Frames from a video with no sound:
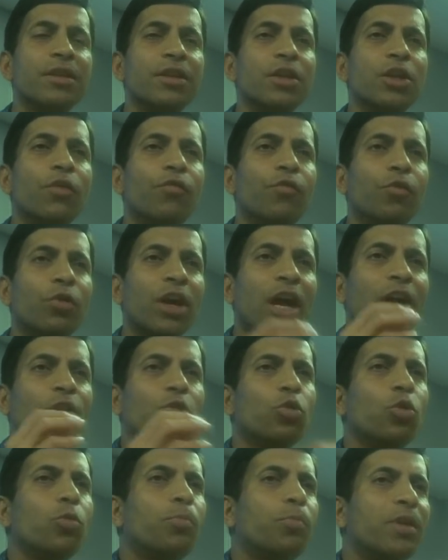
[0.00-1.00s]
If you cut
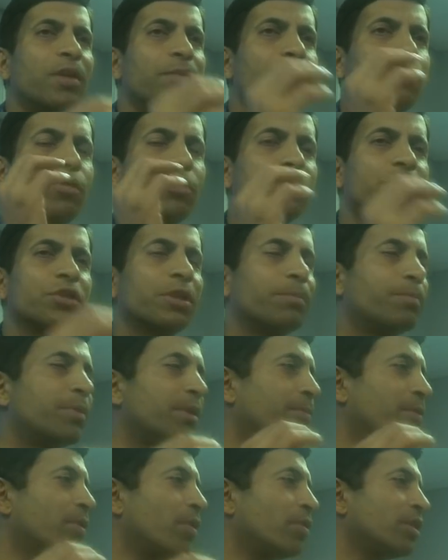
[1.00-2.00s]
open most of the
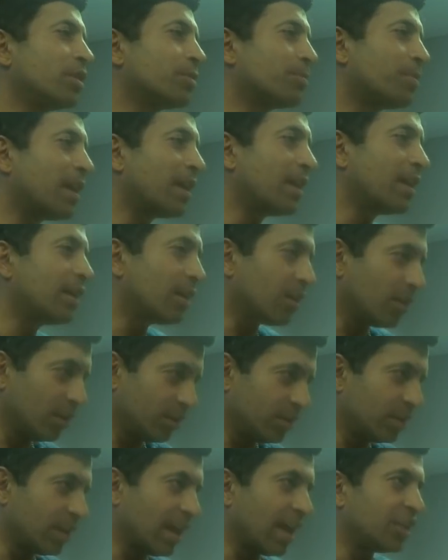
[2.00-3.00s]
people on this planet
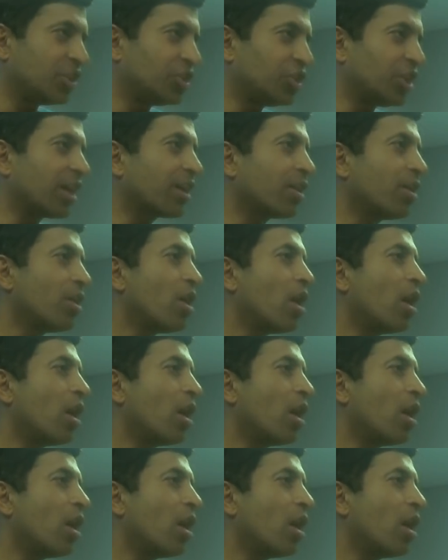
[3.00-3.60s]
and check